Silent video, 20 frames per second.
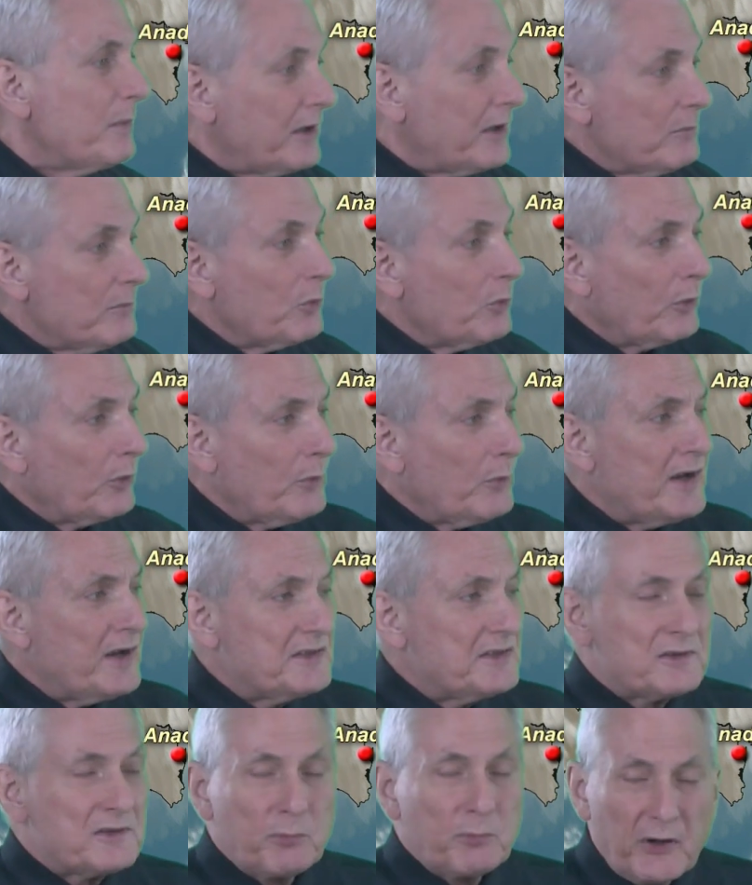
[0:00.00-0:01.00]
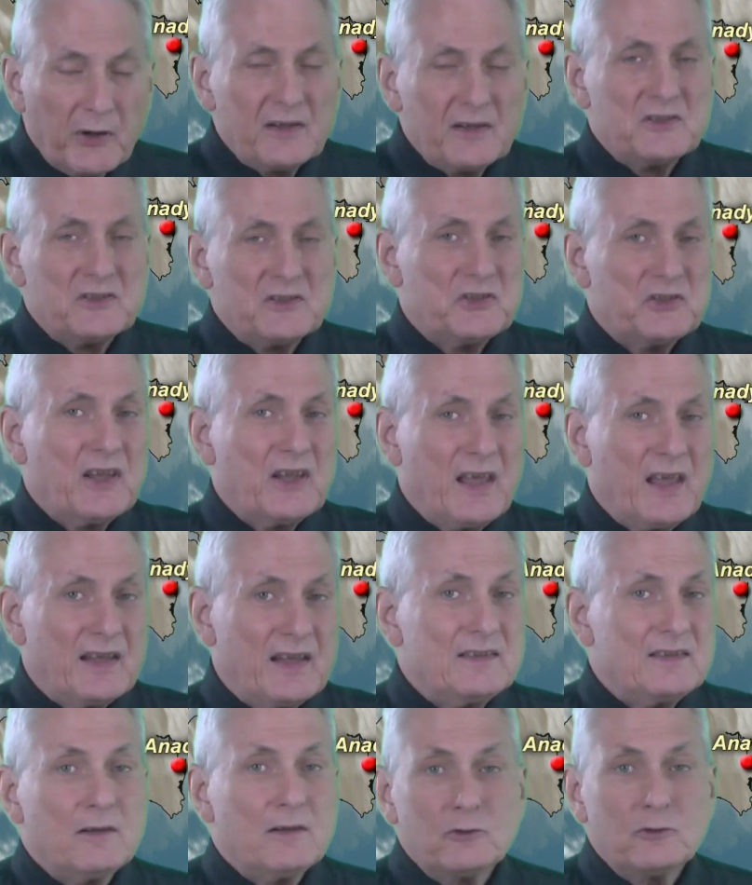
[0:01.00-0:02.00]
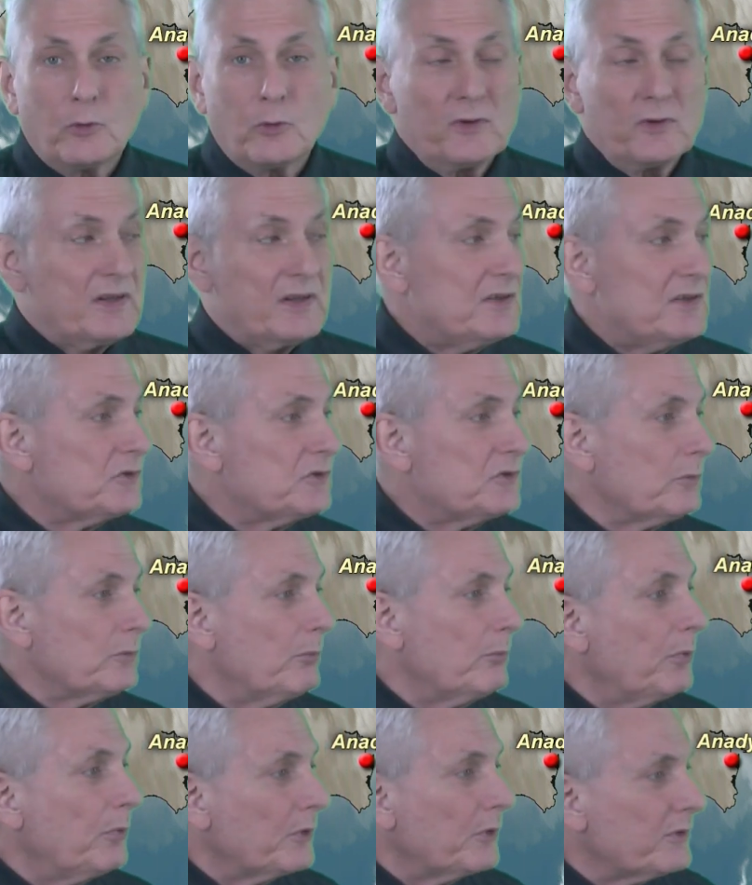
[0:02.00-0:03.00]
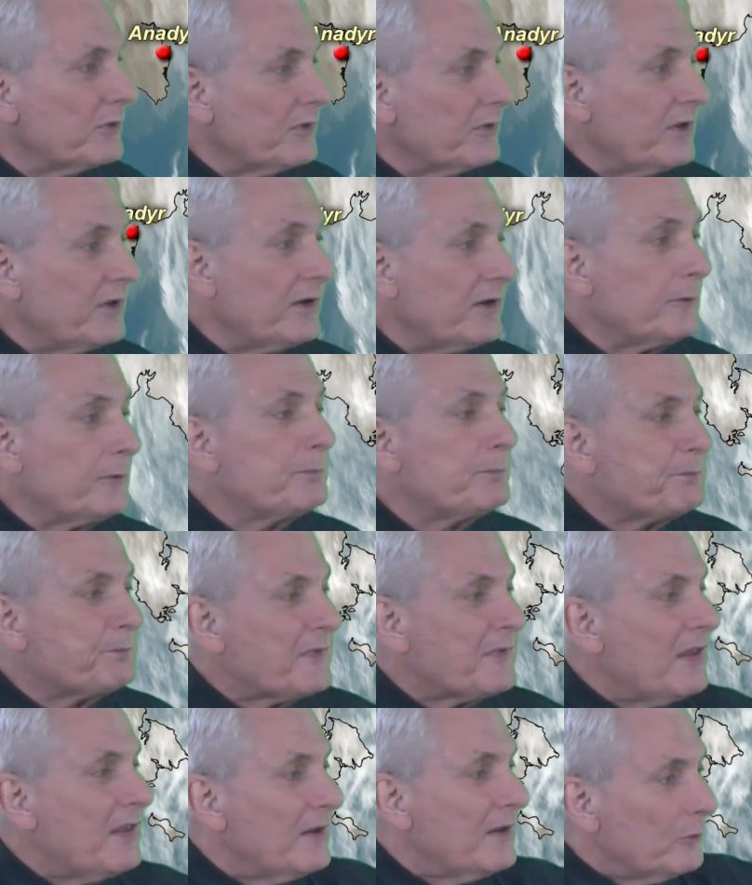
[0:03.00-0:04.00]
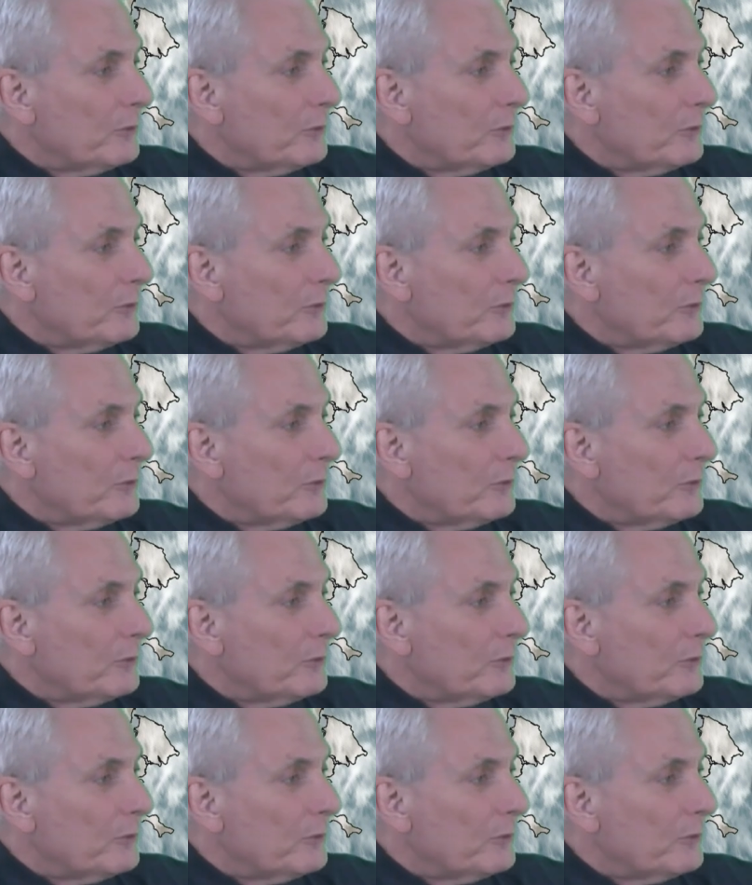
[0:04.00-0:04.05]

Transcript: become more widespread as you head toward the eastern border there.